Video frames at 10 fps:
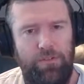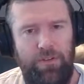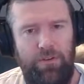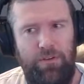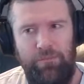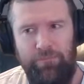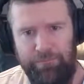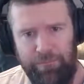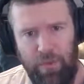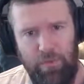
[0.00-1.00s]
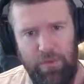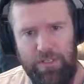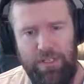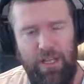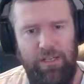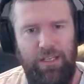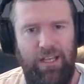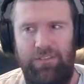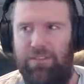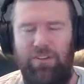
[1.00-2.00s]
Also, when you're starting
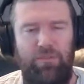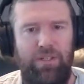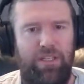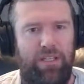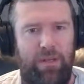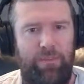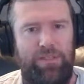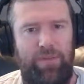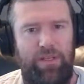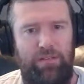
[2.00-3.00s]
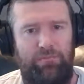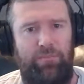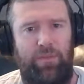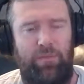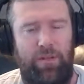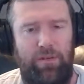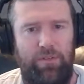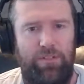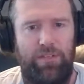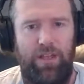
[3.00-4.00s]
out, you're not really an MSP, no matter
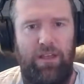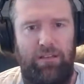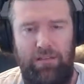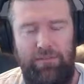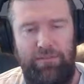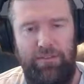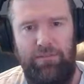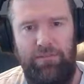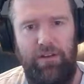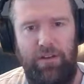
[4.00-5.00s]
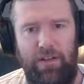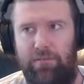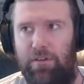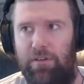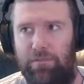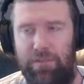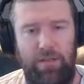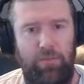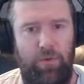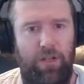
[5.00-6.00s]
what you say. If you don't have a
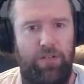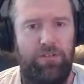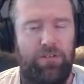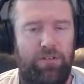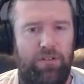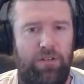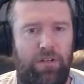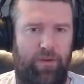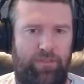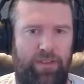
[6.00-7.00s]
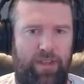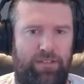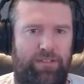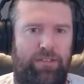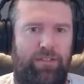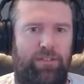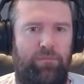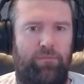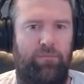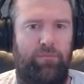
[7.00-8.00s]
team around you, whether that's
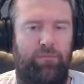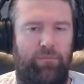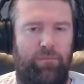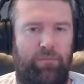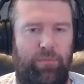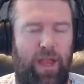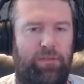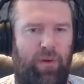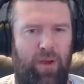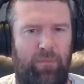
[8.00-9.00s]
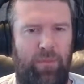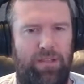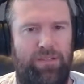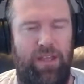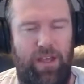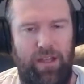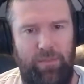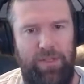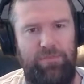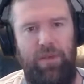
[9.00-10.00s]
backed by a master
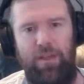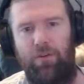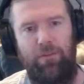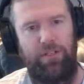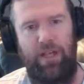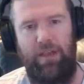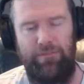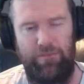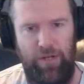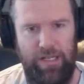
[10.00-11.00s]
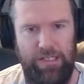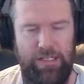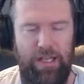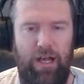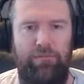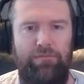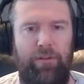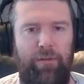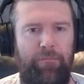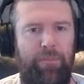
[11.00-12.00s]
MSP or you have direct staff,